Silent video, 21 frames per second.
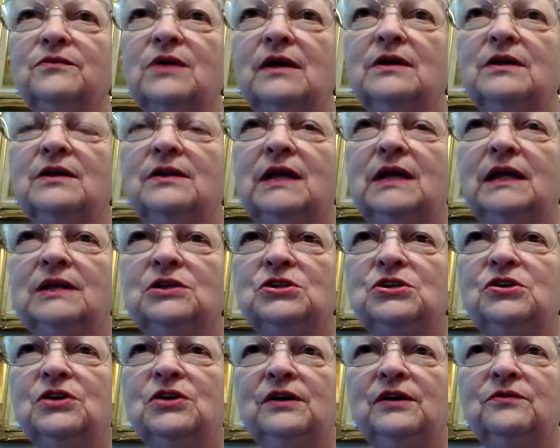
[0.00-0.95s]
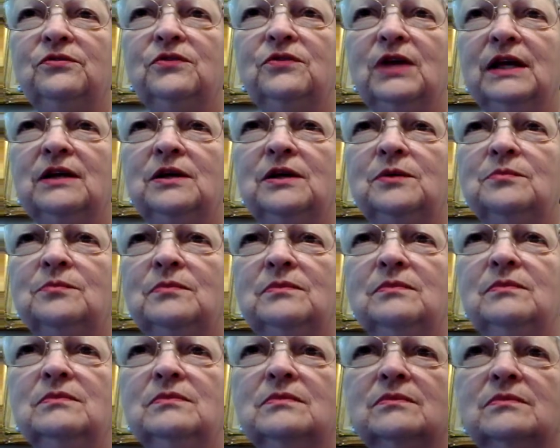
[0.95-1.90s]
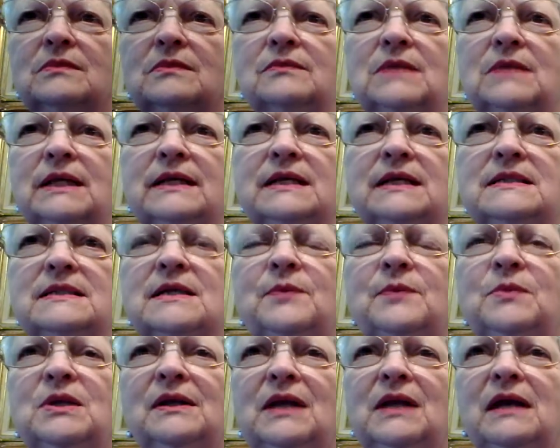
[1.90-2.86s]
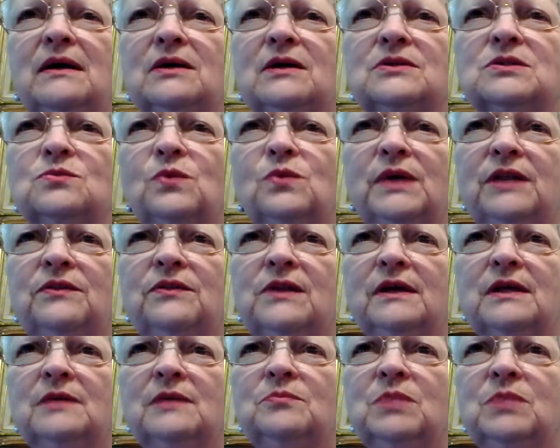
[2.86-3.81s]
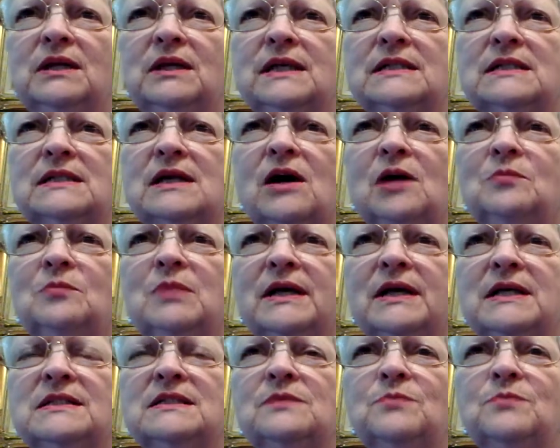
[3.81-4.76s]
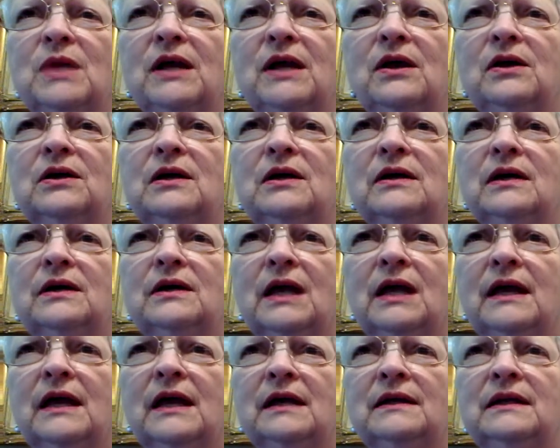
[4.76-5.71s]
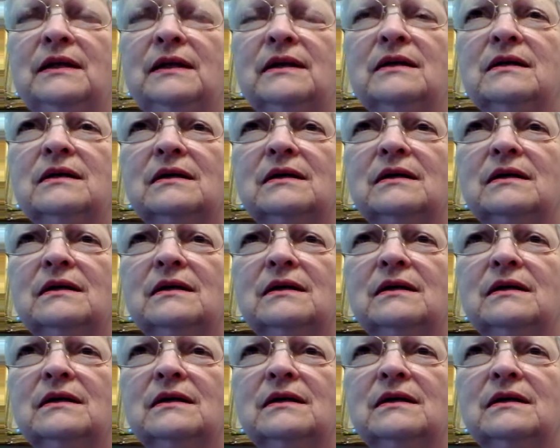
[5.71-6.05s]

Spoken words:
that Enduring Freedom, there's something else with it, but it's God Bless America, and